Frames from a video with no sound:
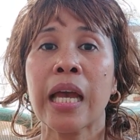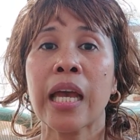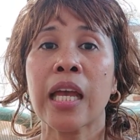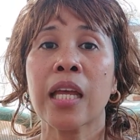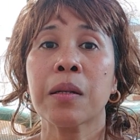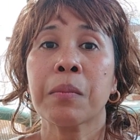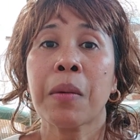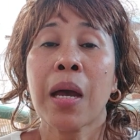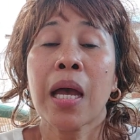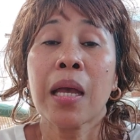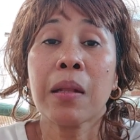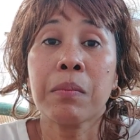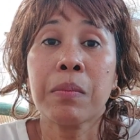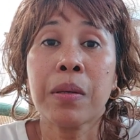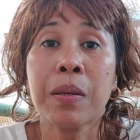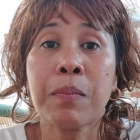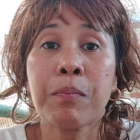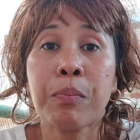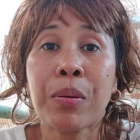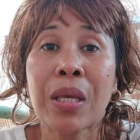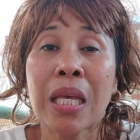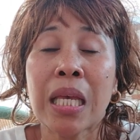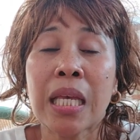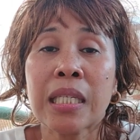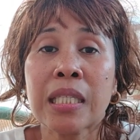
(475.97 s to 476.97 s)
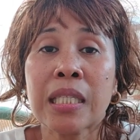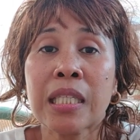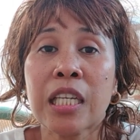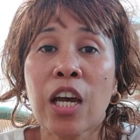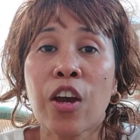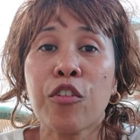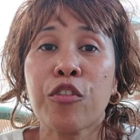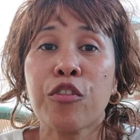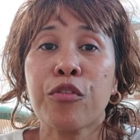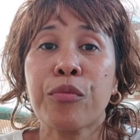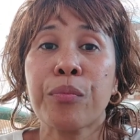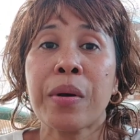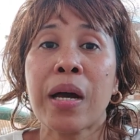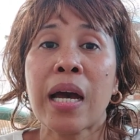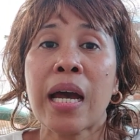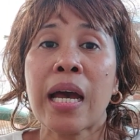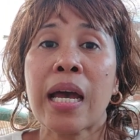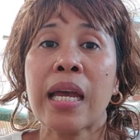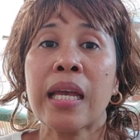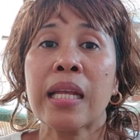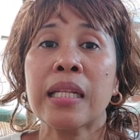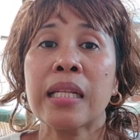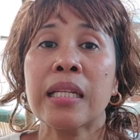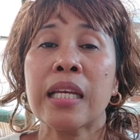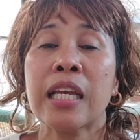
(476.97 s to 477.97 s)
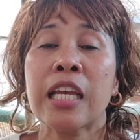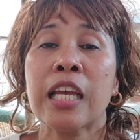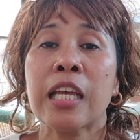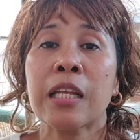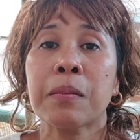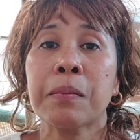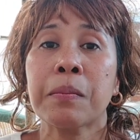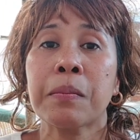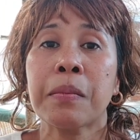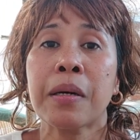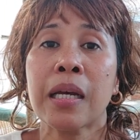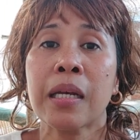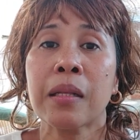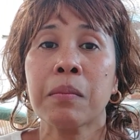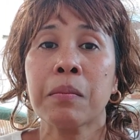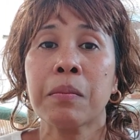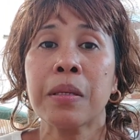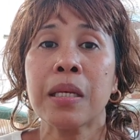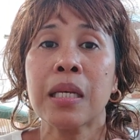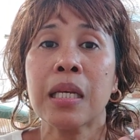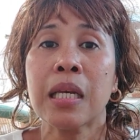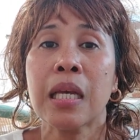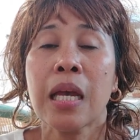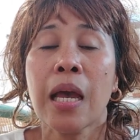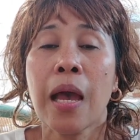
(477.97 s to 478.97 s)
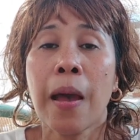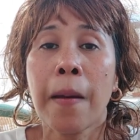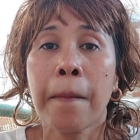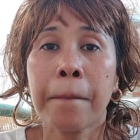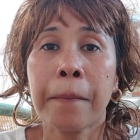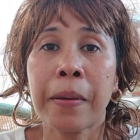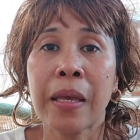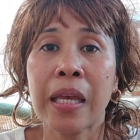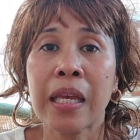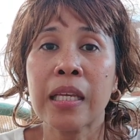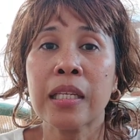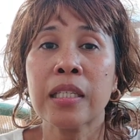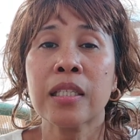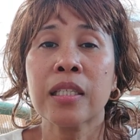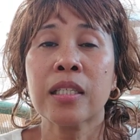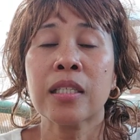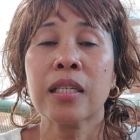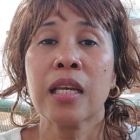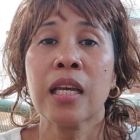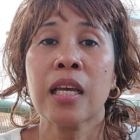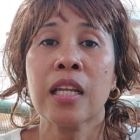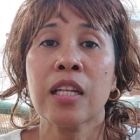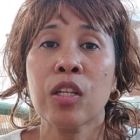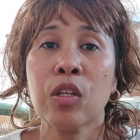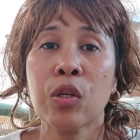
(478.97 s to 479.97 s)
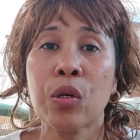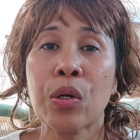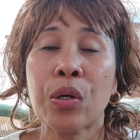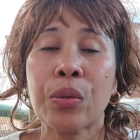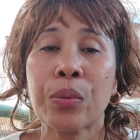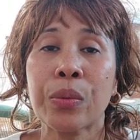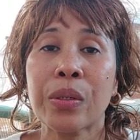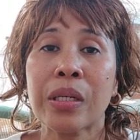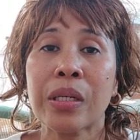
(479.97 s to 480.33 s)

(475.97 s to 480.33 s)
it might be peace of mind, it might be peace in your